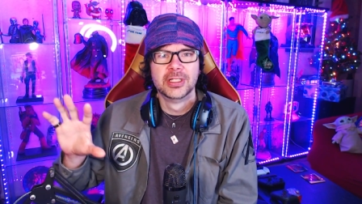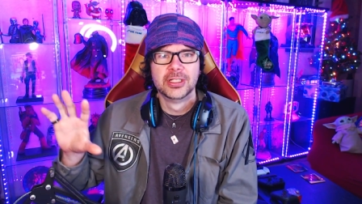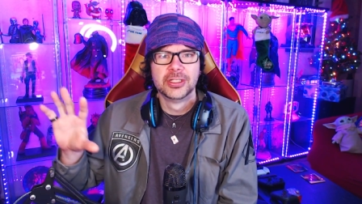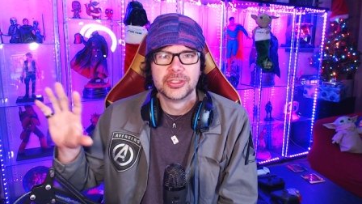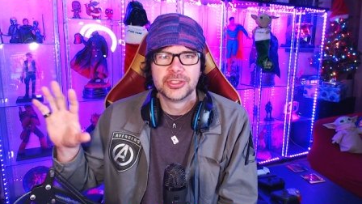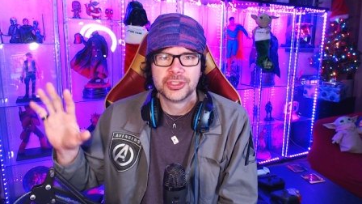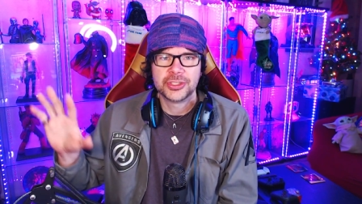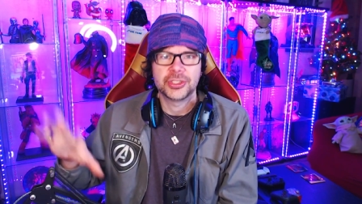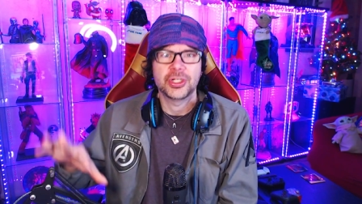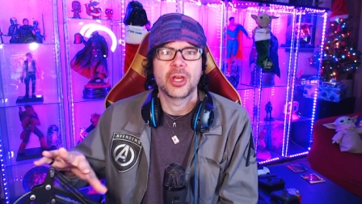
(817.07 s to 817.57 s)

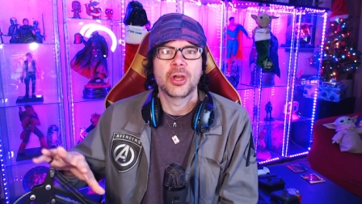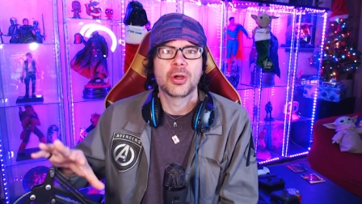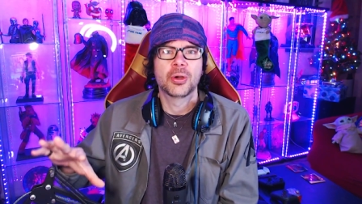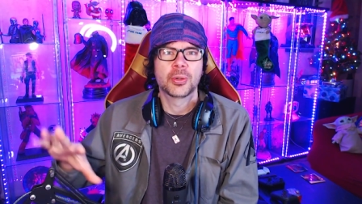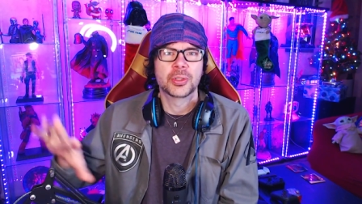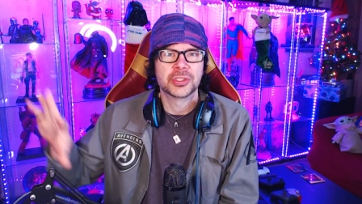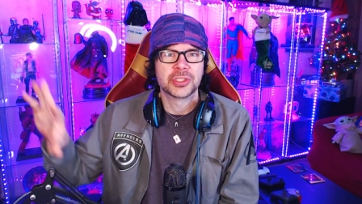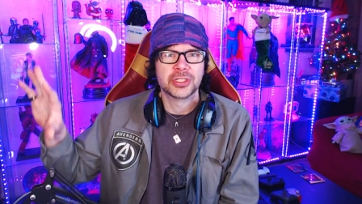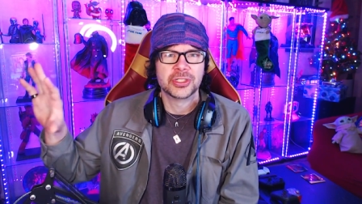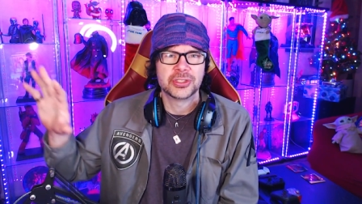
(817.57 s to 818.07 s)
show
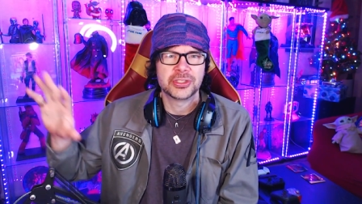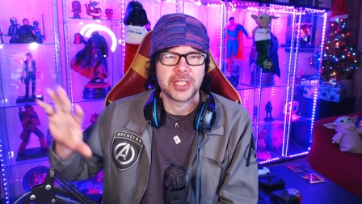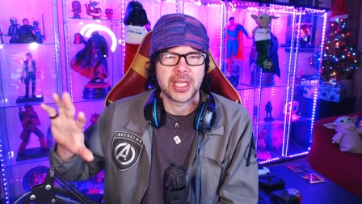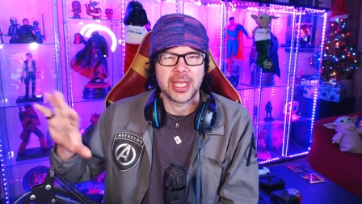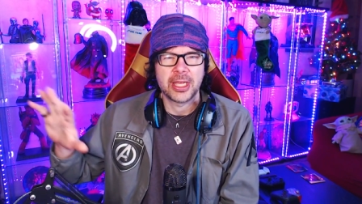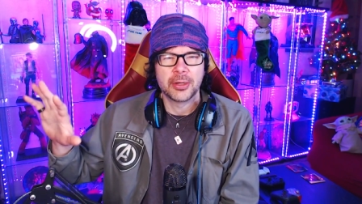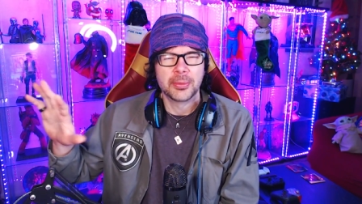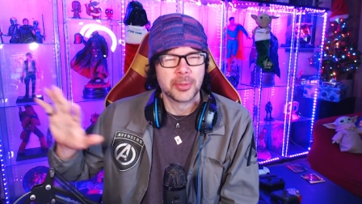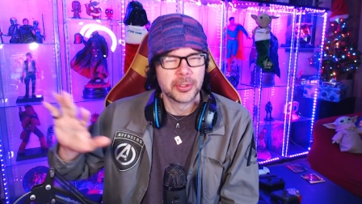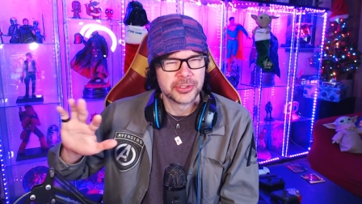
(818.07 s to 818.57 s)
is going to stay
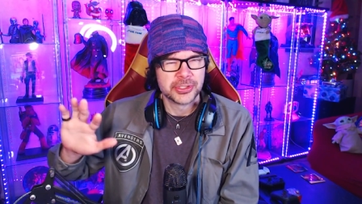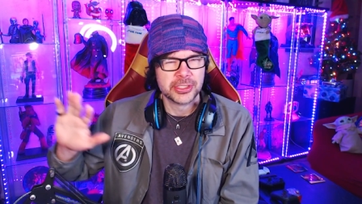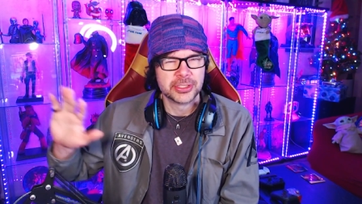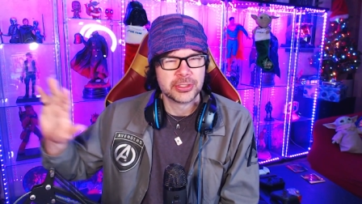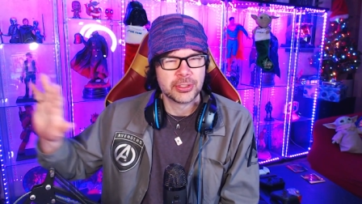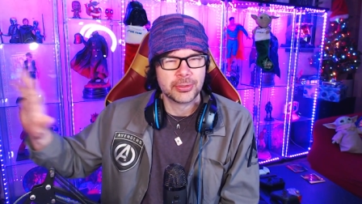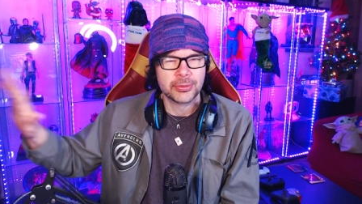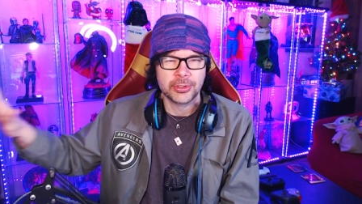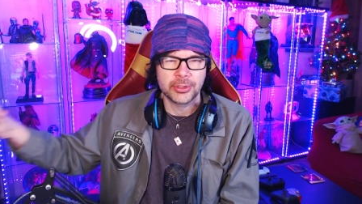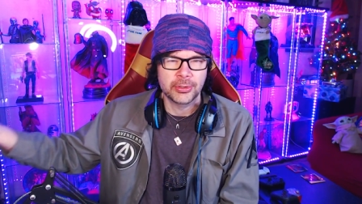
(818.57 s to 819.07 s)
almost in its
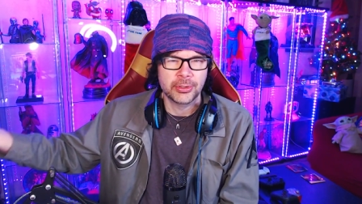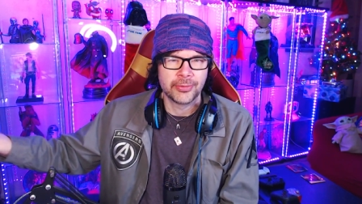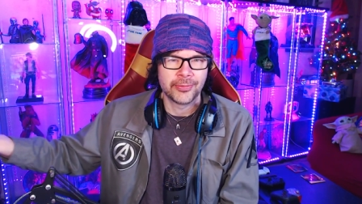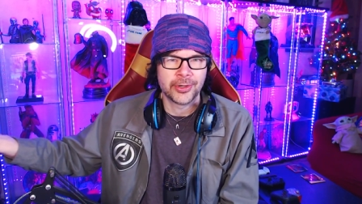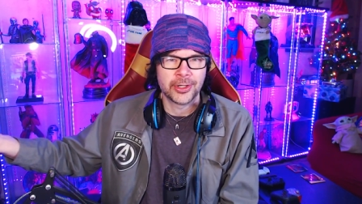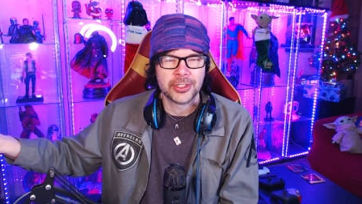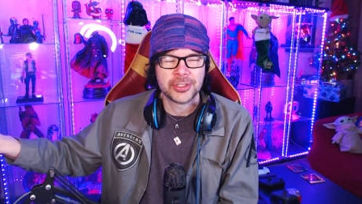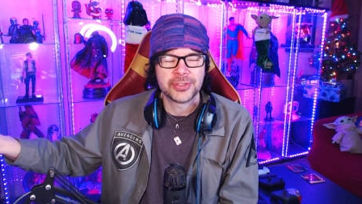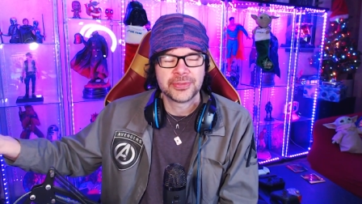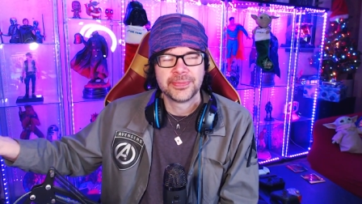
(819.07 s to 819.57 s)
own
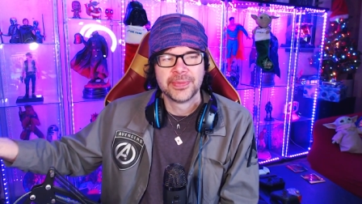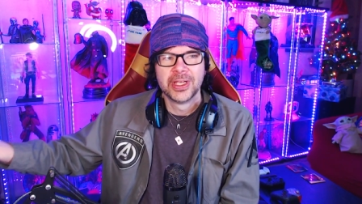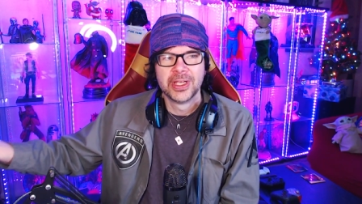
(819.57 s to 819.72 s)
universe,